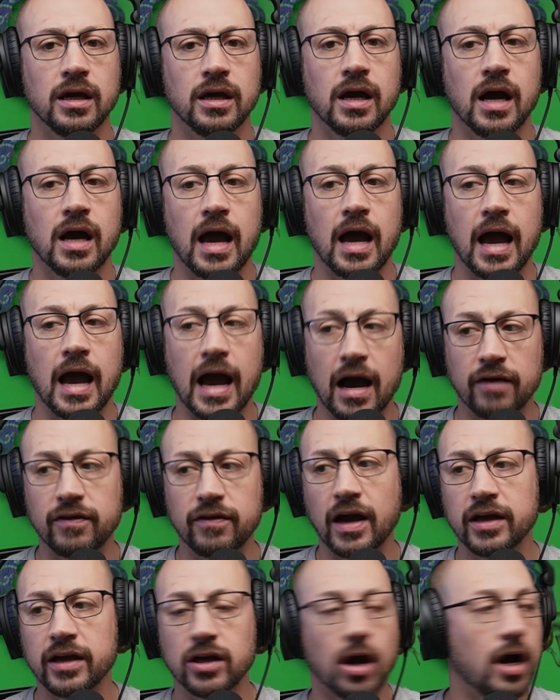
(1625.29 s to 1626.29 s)
Have I
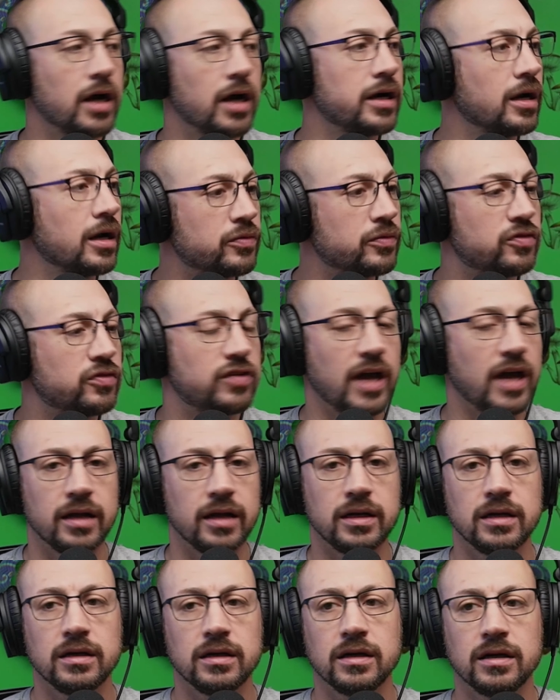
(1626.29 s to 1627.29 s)
gotten upset
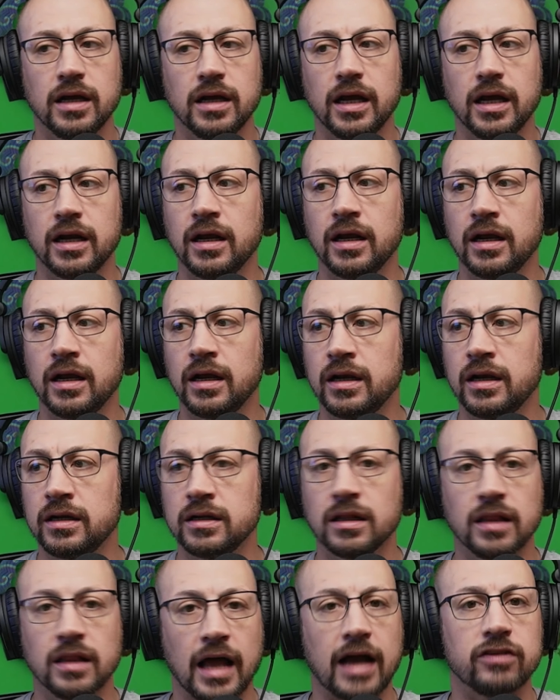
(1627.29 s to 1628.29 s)
in the
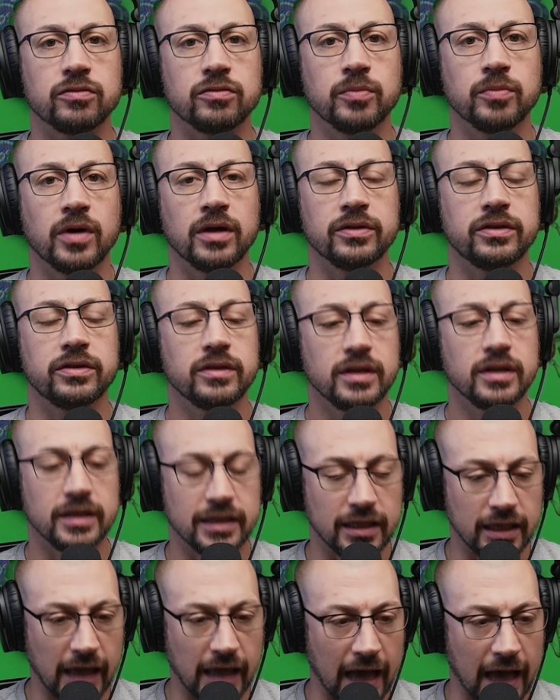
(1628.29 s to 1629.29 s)
last month?
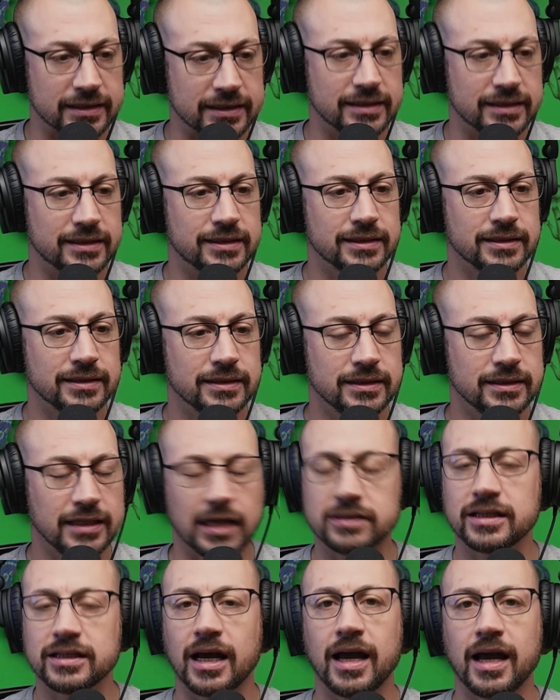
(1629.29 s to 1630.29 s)
Yes. Yes,
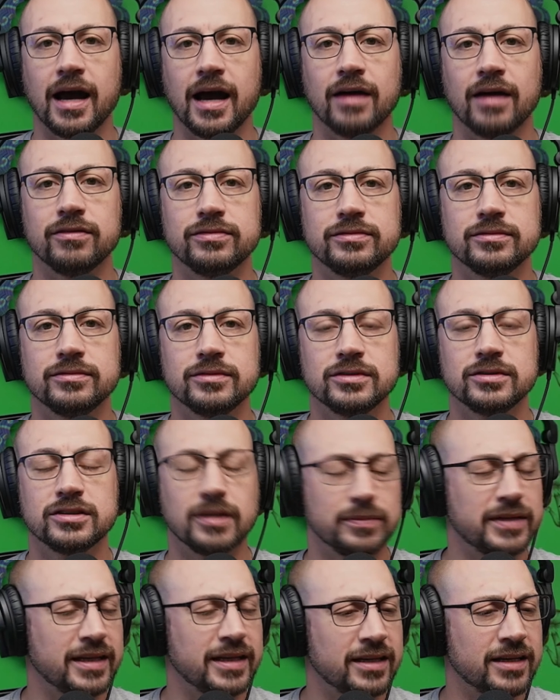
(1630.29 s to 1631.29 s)
I have.
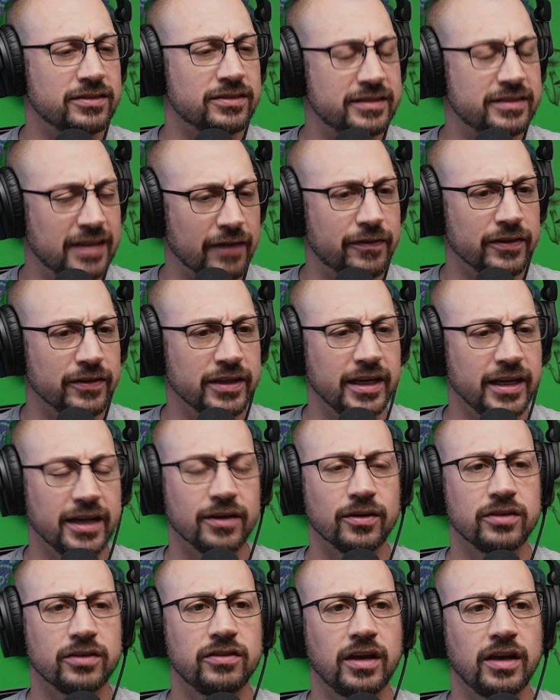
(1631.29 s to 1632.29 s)
Something has definitely
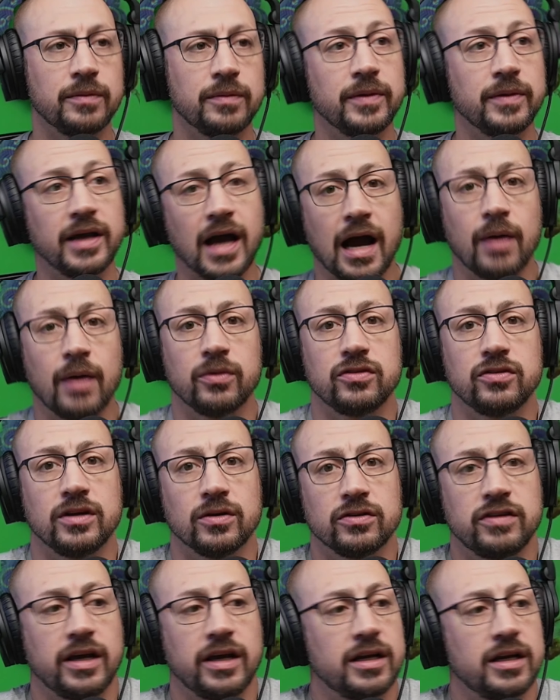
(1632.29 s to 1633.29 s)
irritated me. I was
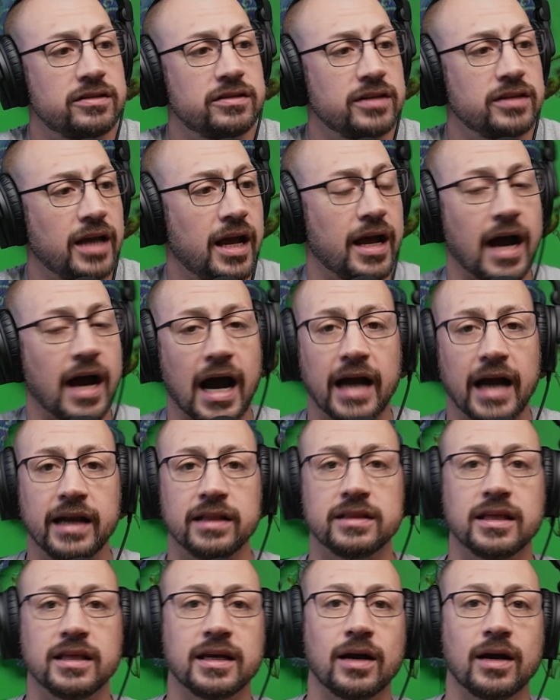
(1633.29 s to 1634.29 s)
irritated today. I didn't
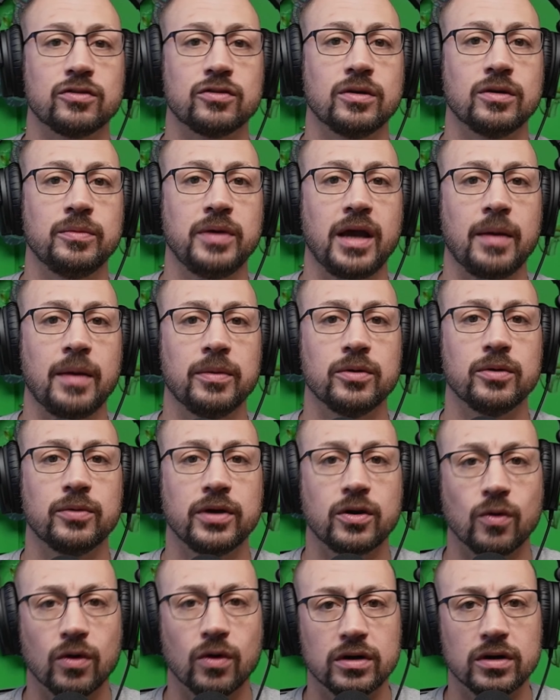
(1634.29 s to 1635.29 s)
think I was going to be able to
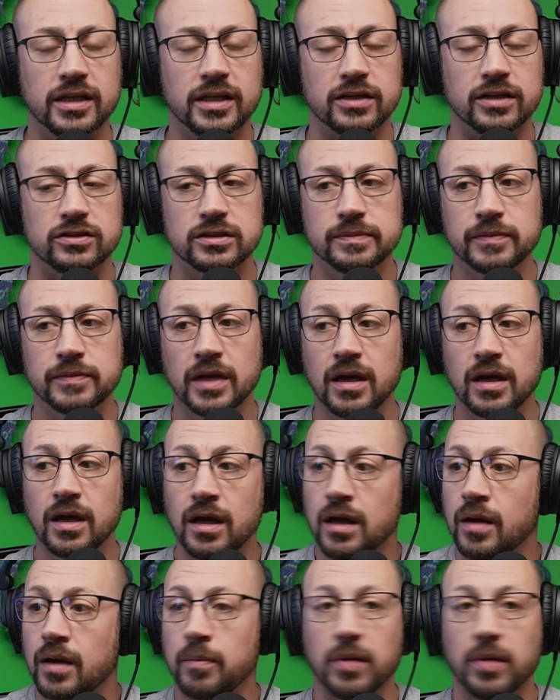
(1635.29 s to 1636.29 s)
record this,
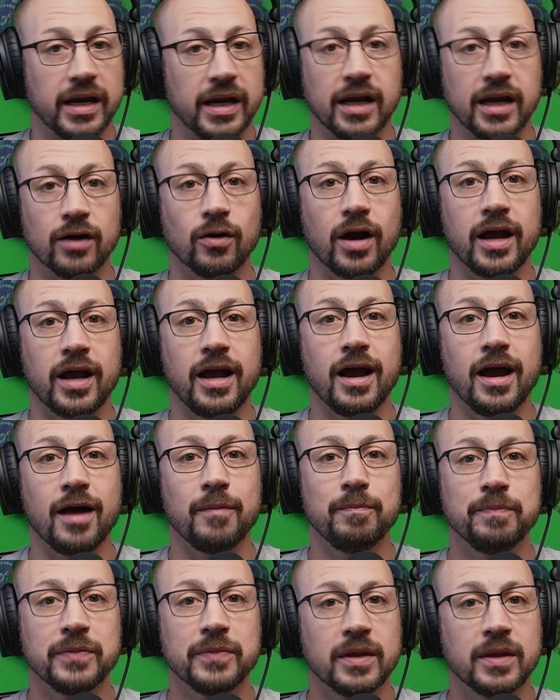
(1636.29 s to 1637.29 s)
but here I am
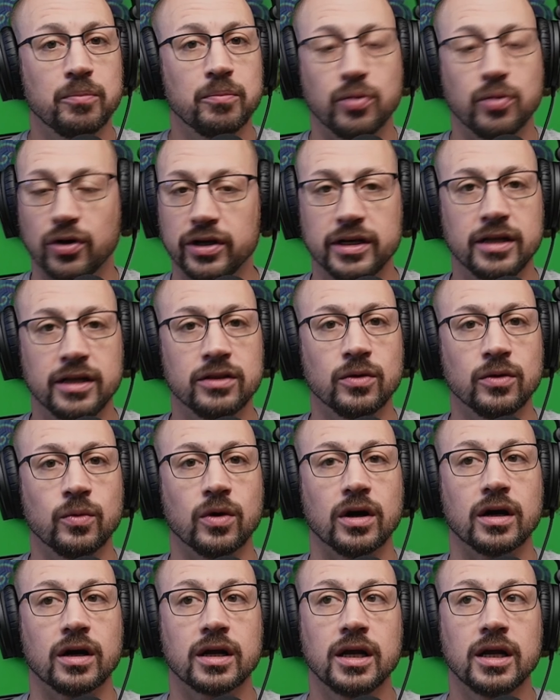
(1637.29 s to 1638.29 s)
putting in the
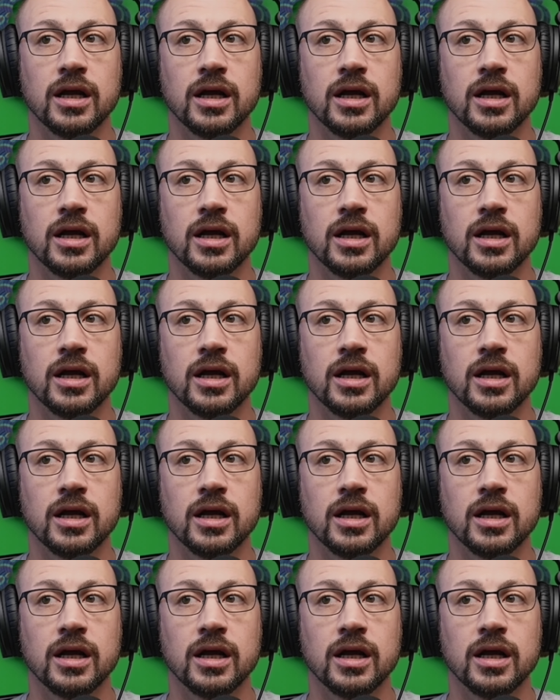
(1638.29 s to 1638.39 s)
work.